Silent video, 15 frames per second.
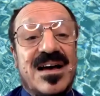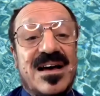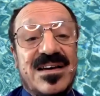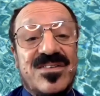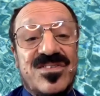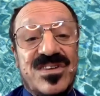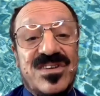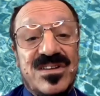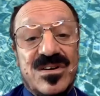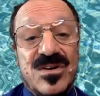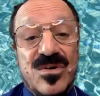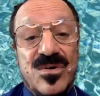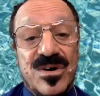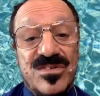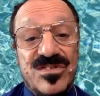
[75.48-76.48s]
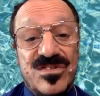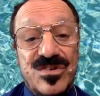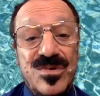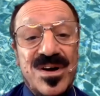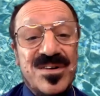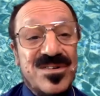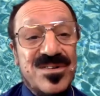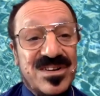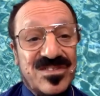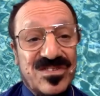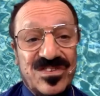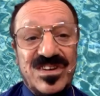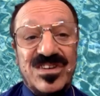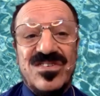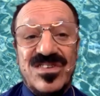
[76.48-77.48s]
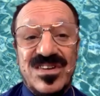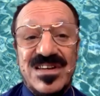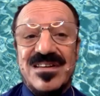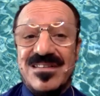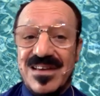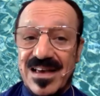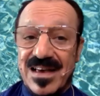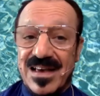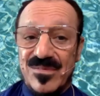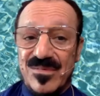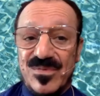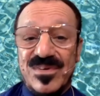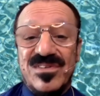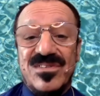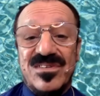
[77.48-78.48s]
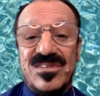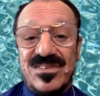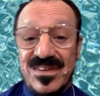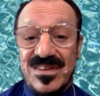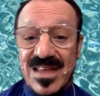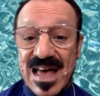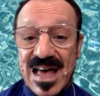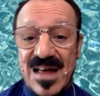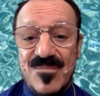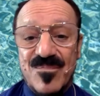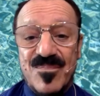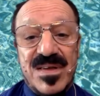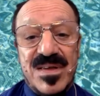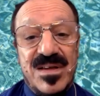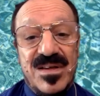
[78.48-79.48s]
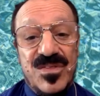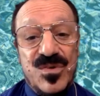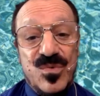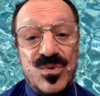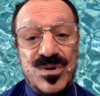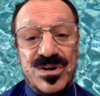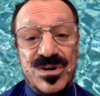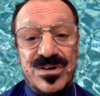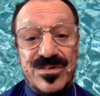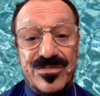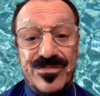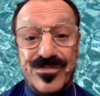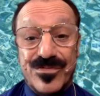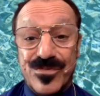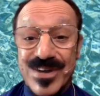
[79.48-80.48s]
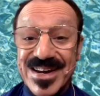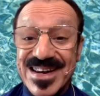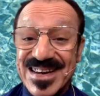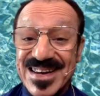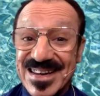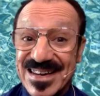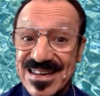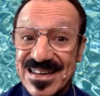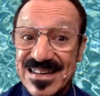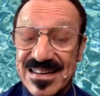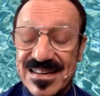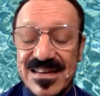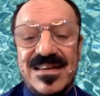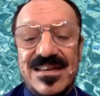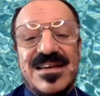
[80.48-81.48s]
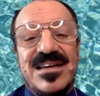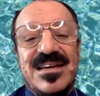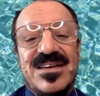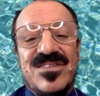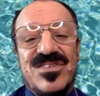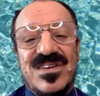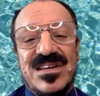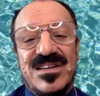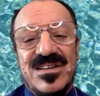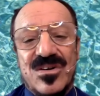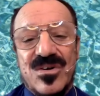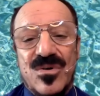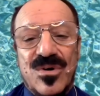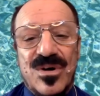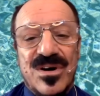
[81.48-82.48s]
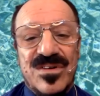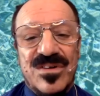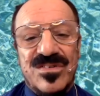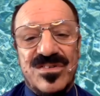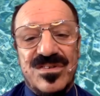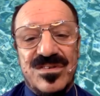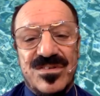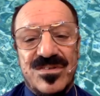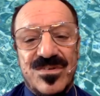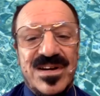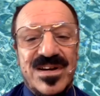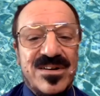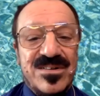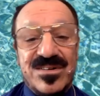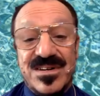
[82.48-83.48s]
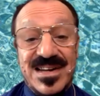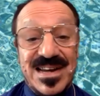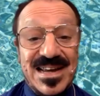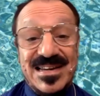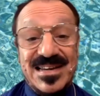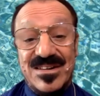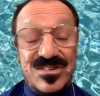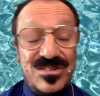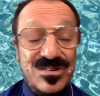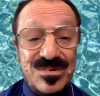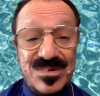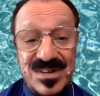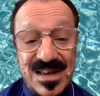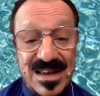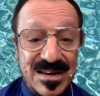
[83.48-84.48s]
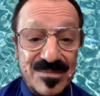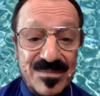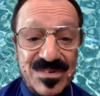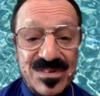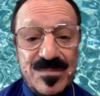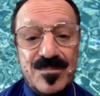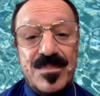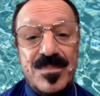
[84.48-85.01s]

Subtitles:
is in the Course 216 times, which is a lot. The word free is in the Course 382 times.